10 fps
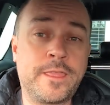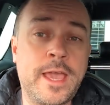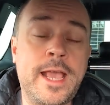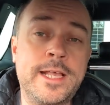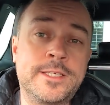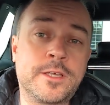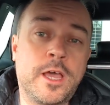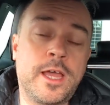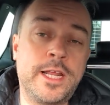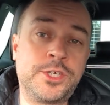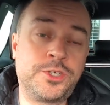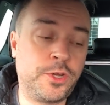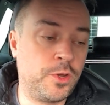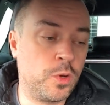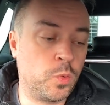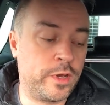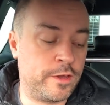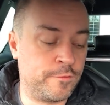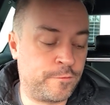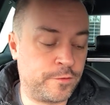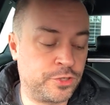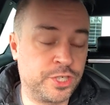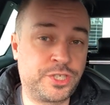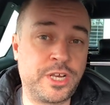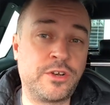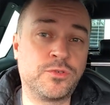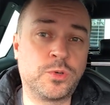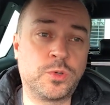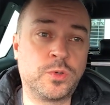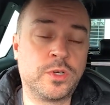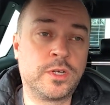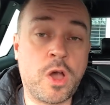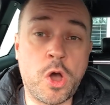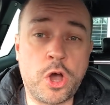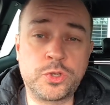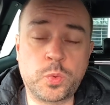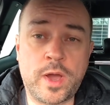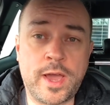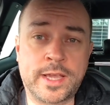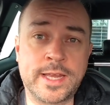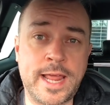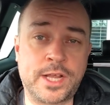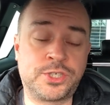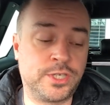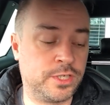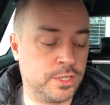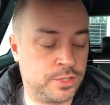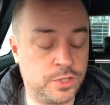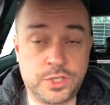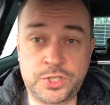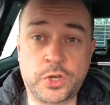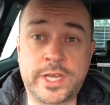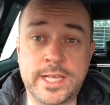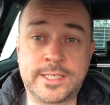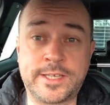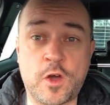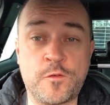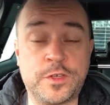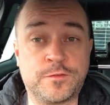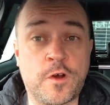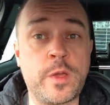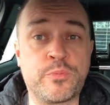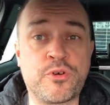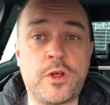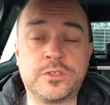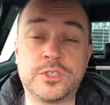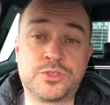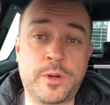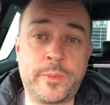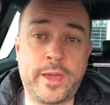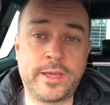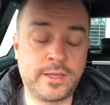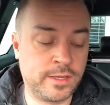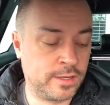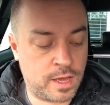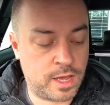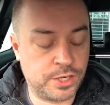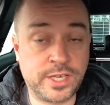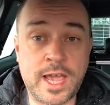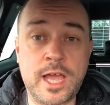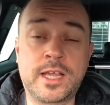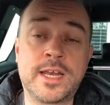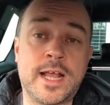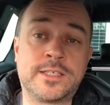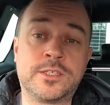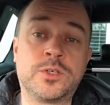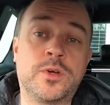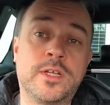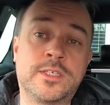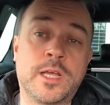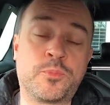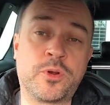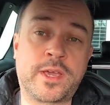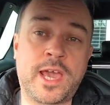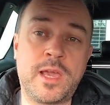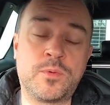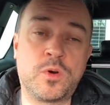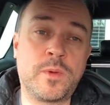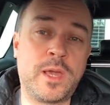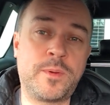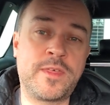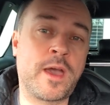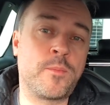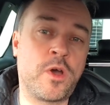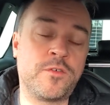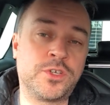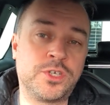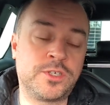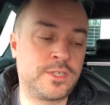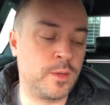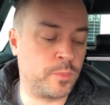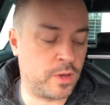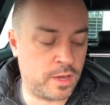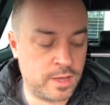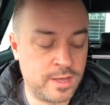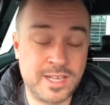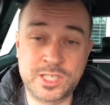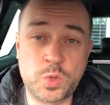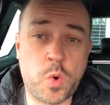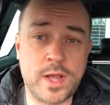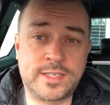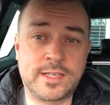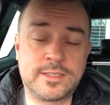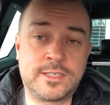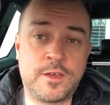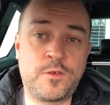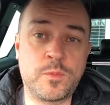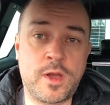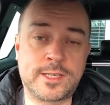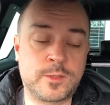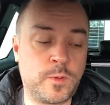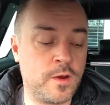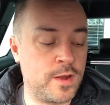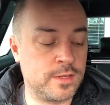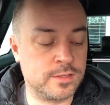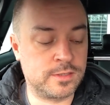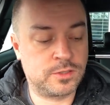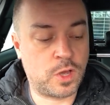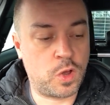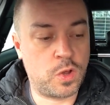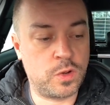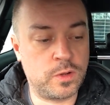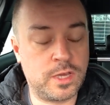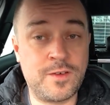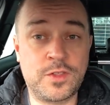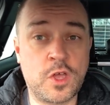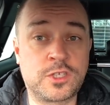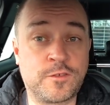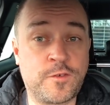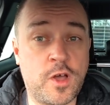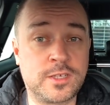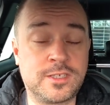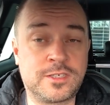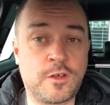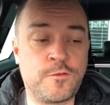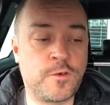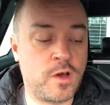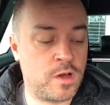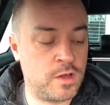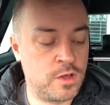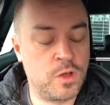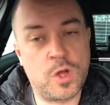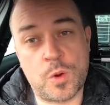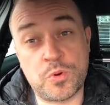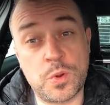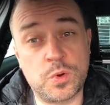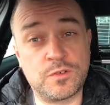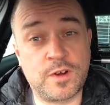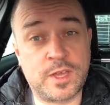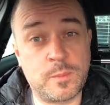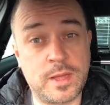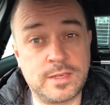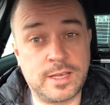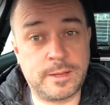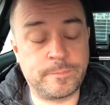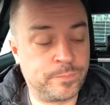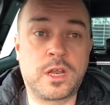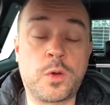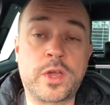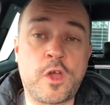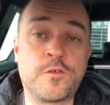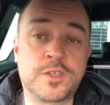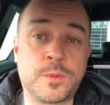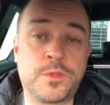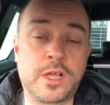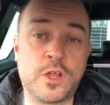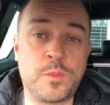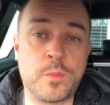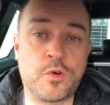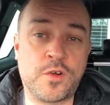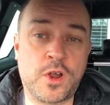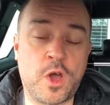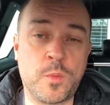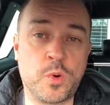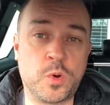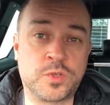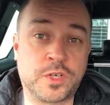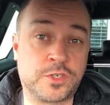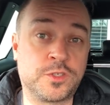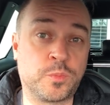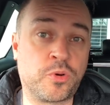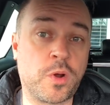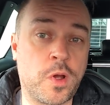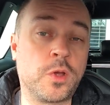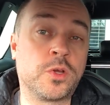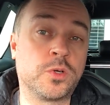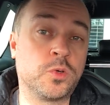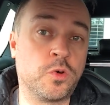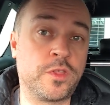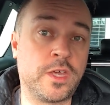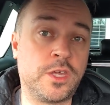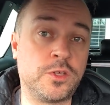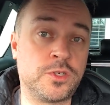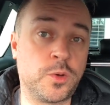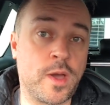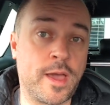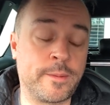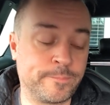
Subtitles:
It is an issue with just general hardware connection to the socket itself. It's very prone to tripping, and you can connect it to a separate cable. Maybe that might reduce it, but it's quite sensitive in my experience. So even though it's the fastest so far, I probably wouldn't recommend it. I would go for something a little bit more reliable, such as the Pro Oak or the U2-Air.